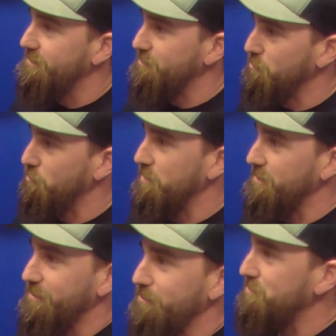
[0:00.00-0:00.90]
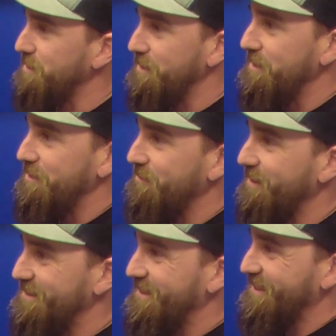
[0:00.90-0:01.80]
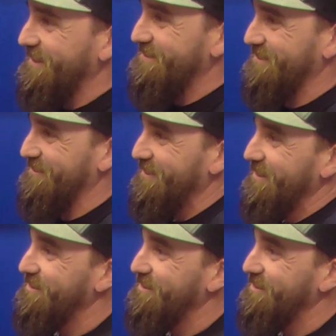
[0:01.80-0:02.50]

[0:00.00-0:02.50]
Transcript: the story and understand it anyways. You know, mm-hmm.